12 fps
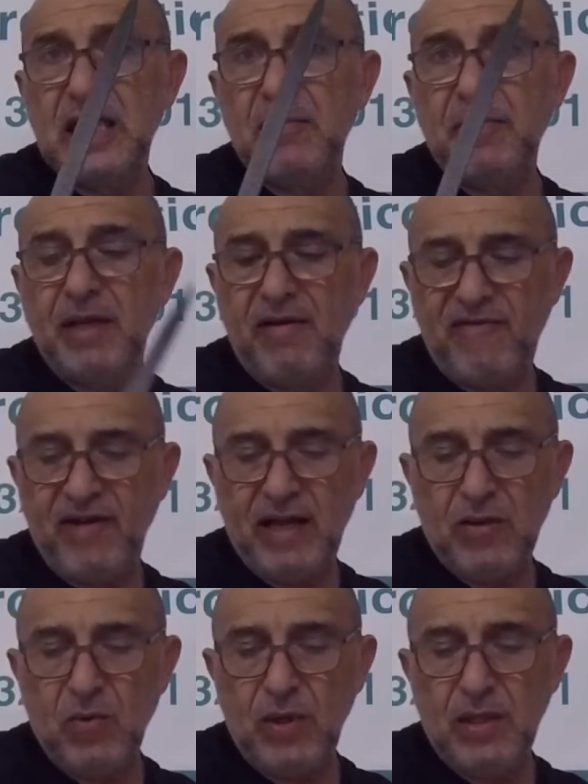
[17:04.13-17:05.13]
bitty flat
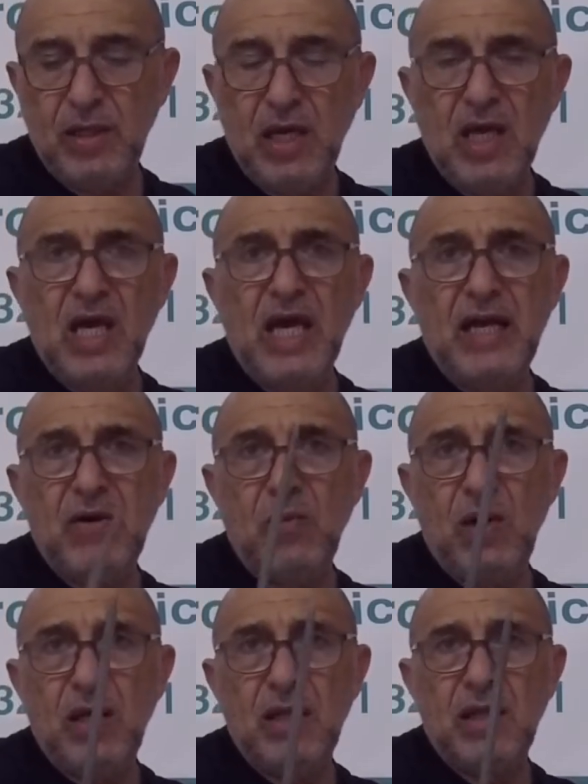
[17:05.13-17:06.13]
one, and
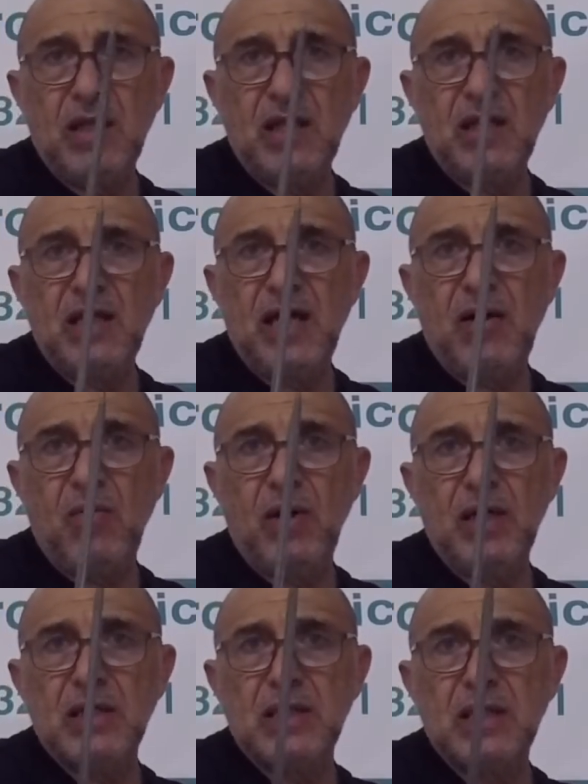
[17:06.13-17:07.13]
one that
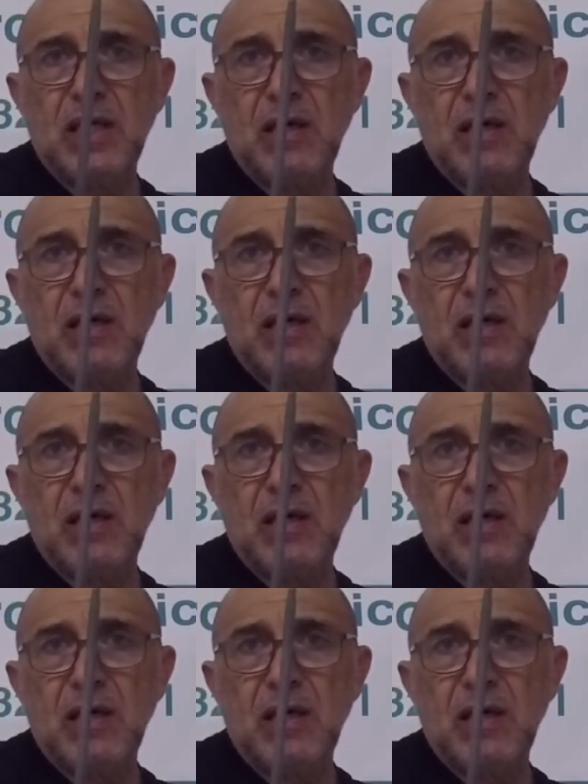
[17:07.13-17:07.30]
was